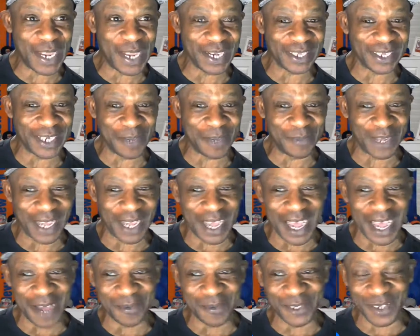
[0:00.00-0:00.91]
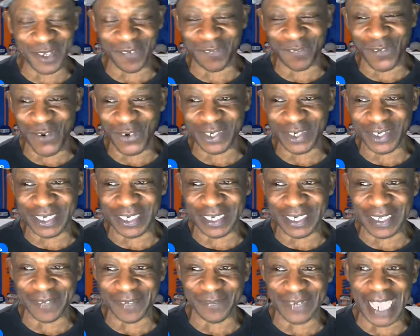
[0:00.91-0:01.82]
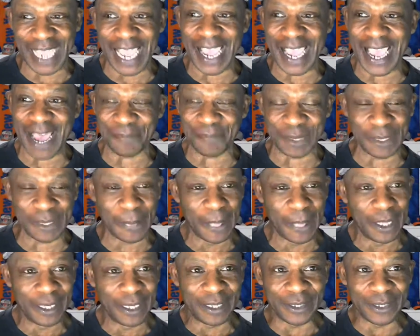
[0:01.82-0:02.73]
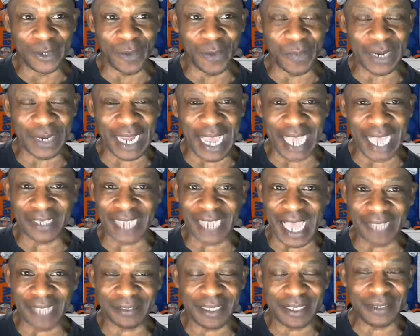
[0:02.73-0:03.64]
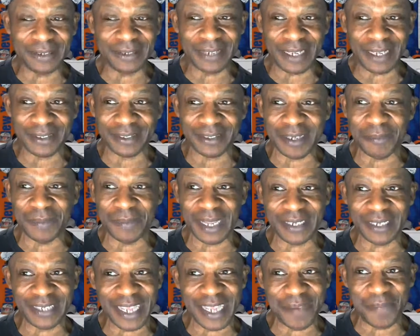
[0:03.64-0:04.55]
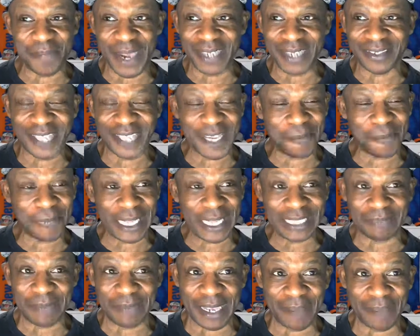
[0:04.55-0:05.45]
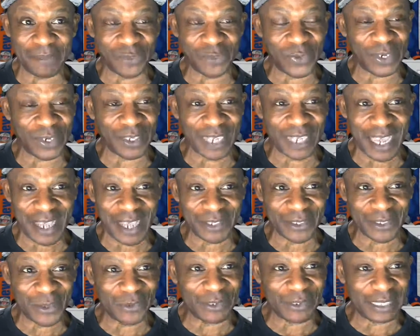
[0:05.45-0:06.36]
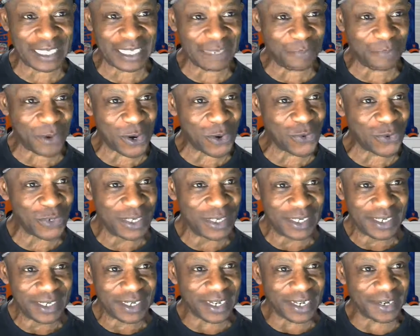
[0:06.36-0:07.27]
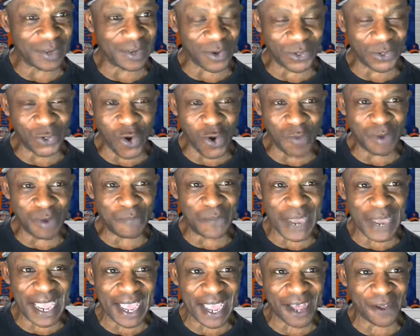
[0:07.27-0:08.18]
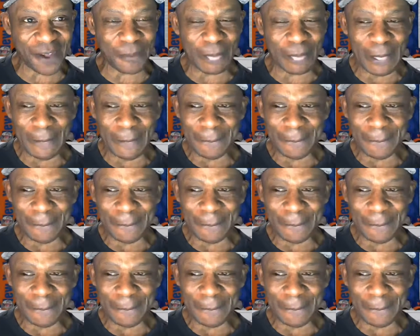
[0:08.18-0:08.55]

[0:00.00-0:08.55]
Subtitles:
Because I'm looking forward to it if that happened. But I think that something like that might take place, man, between Lonzo, Depot, and Norman Powell.